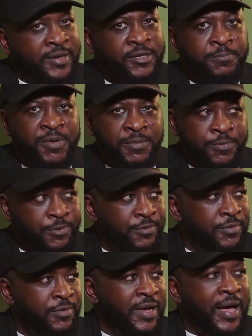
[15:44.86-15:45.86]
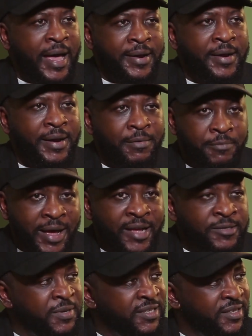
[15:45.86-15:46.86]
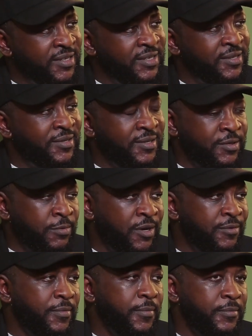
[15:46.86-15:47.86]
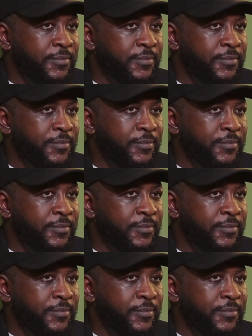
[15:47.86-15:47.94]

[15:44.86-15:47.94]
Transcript: as a people fantastic. and as businesses. Fantastic,